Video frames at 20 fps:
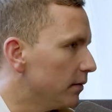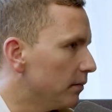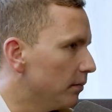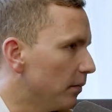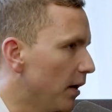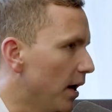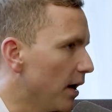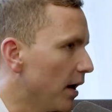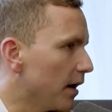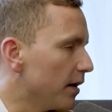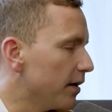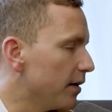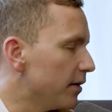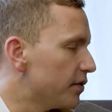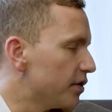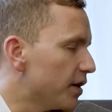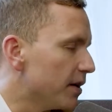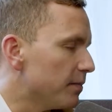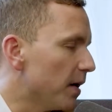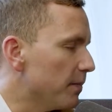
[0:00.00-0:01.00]
like I
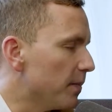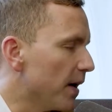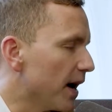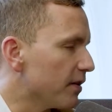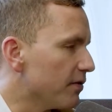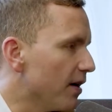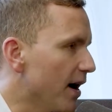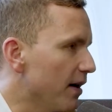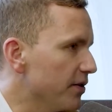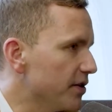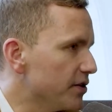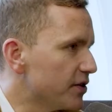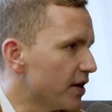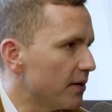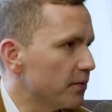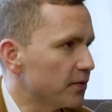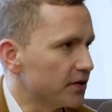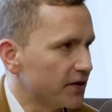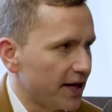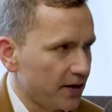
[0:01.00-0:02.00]
said, my background is
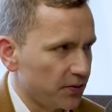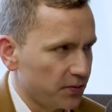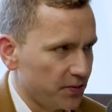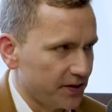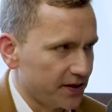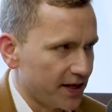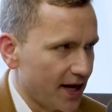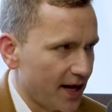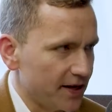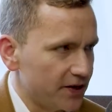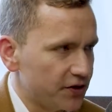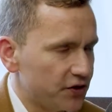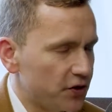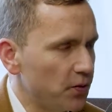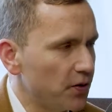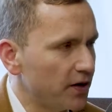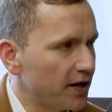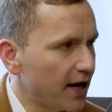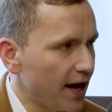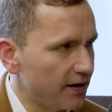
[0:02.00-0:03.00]
I was an equities analyst.
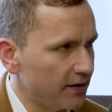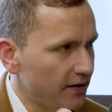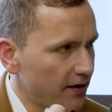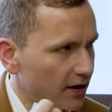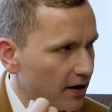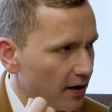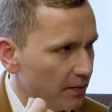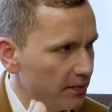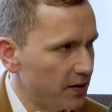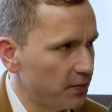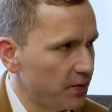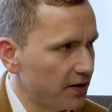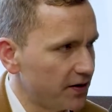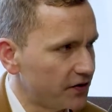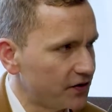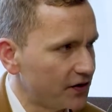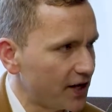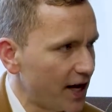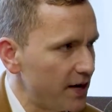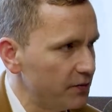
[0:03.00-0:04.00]
You would get a company with
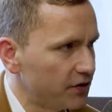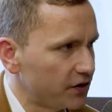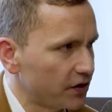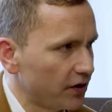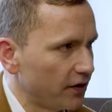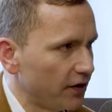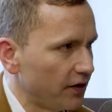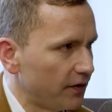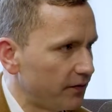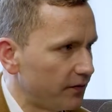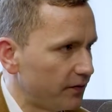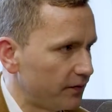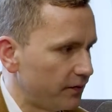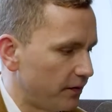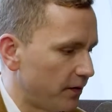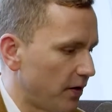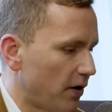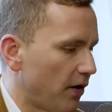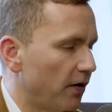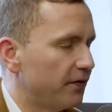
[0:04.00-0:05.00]
the same sort
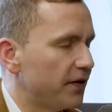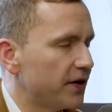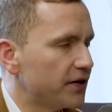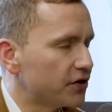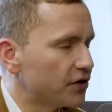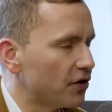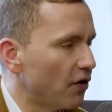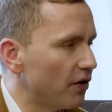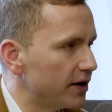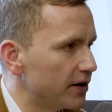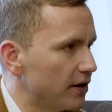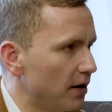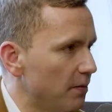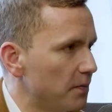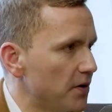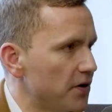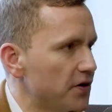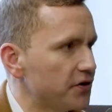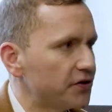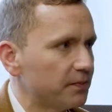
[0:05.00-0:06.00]
of historic
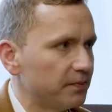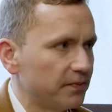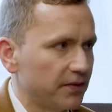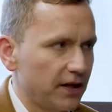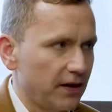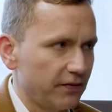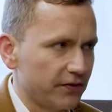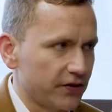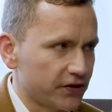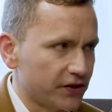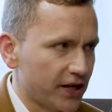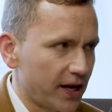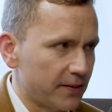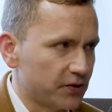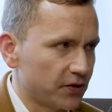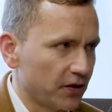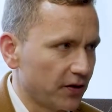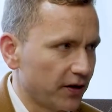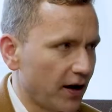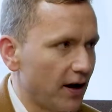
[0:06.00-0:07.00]
numbers, give the
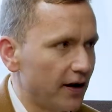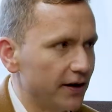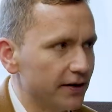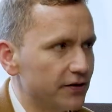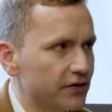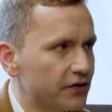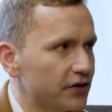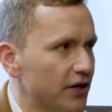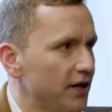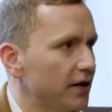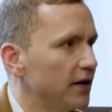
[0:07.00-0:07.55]
same sort of guidance,